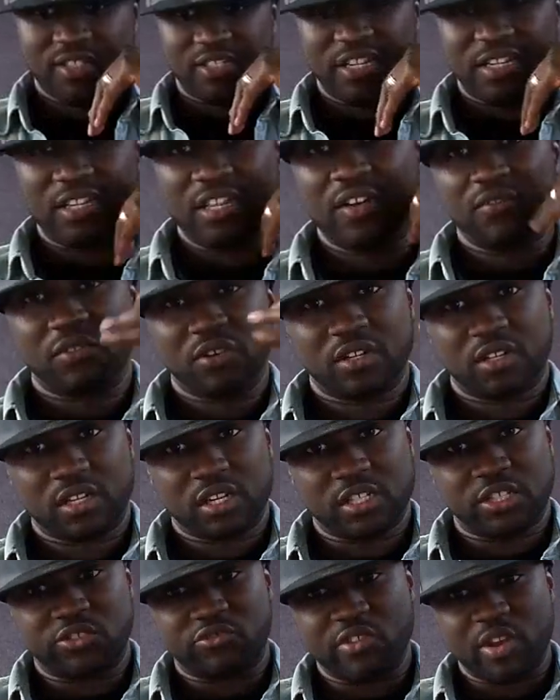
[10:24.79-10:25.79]

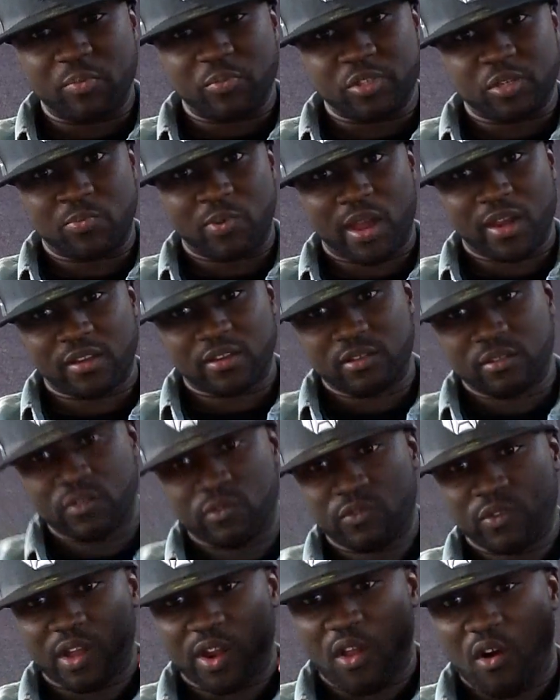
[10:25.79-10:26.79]
deliver a street
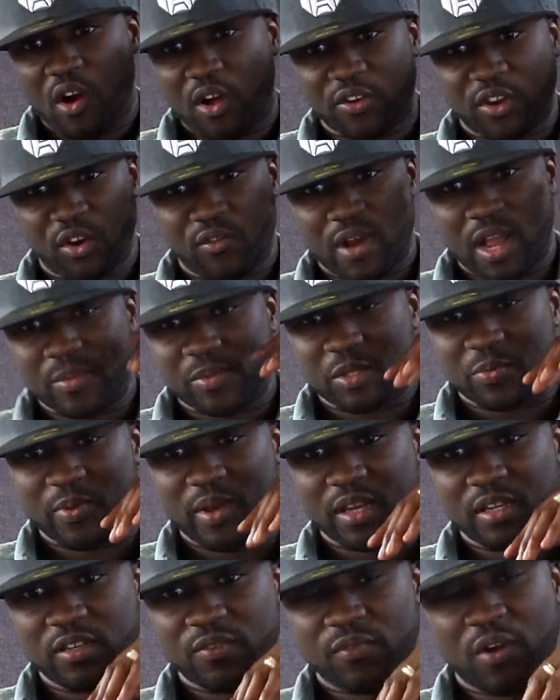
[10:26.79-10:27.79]
perspective, an on-the-ground
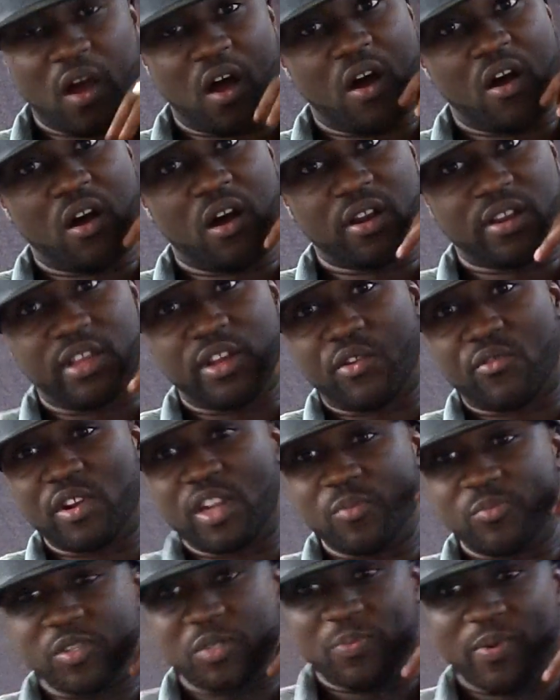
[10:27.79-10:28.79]
perspective, a hard and
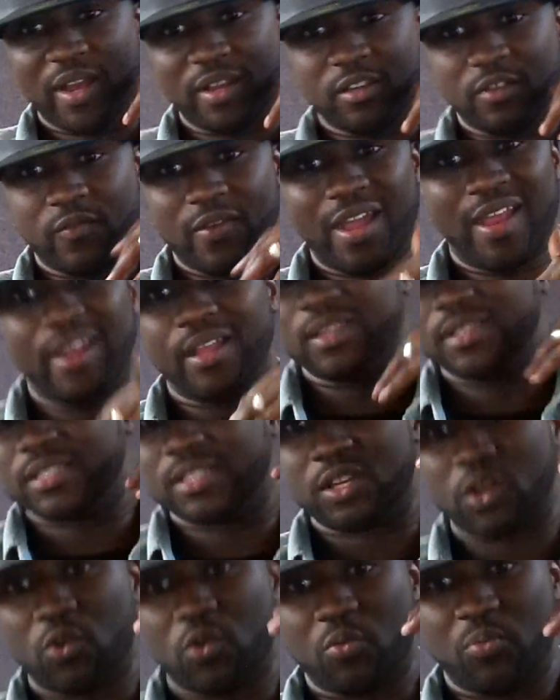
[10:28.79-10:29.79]
gritty perspective, and then
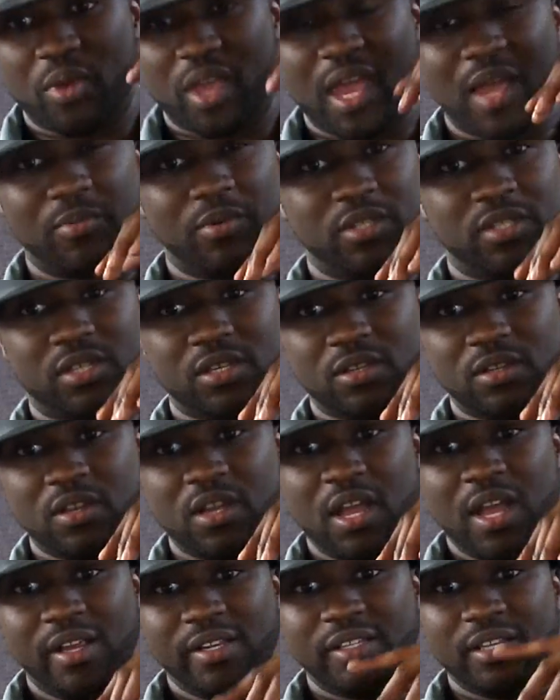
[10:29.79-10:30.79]
still be able
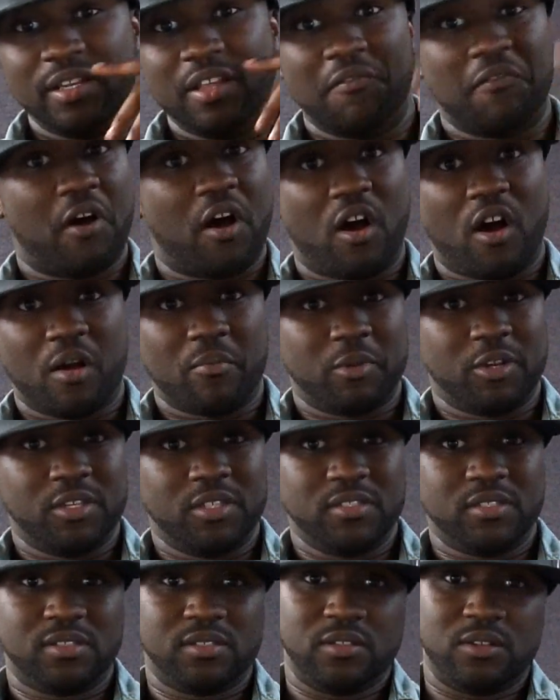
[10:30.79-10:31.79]
to deliver
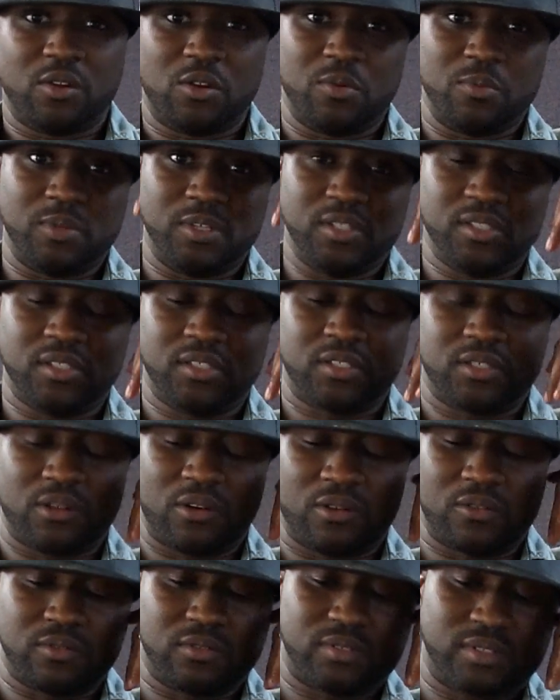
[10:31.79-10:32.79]
harmonies. You know what I mean?
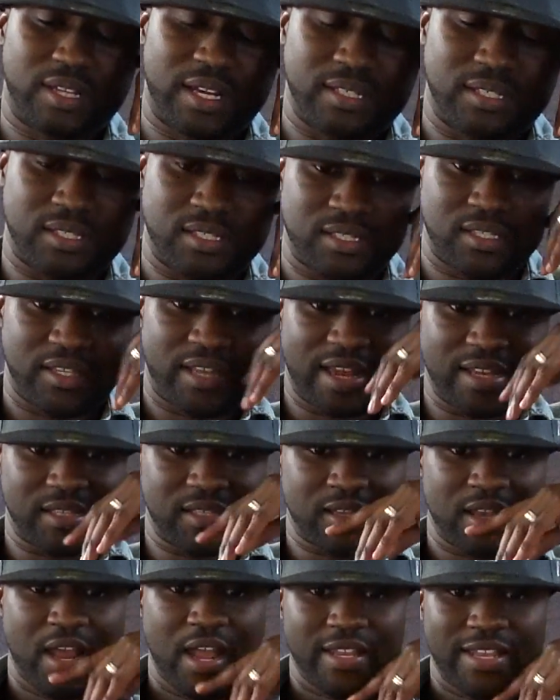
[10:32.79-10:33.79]
So
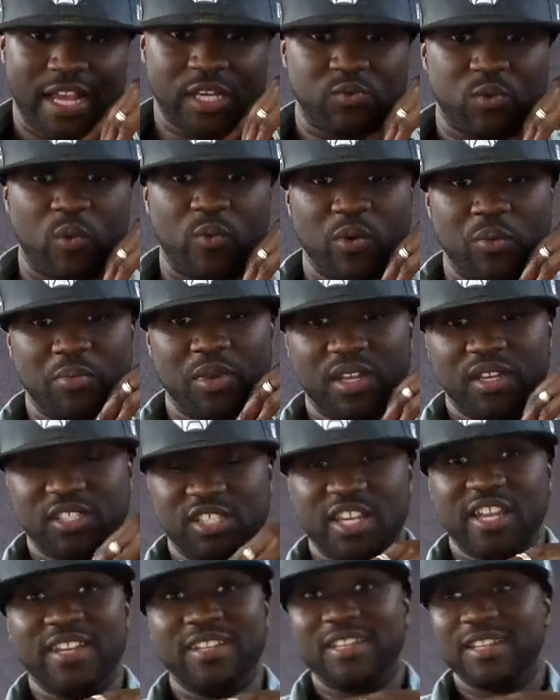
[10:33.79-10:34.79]
that's what we
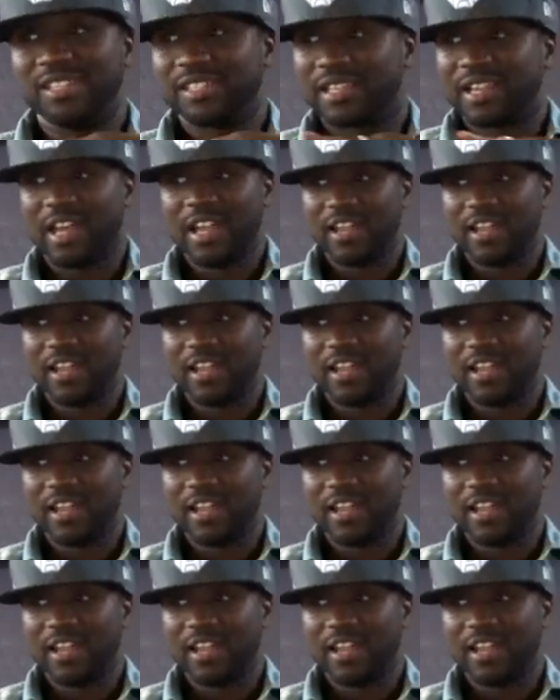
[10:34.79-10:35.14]
mean. G&D is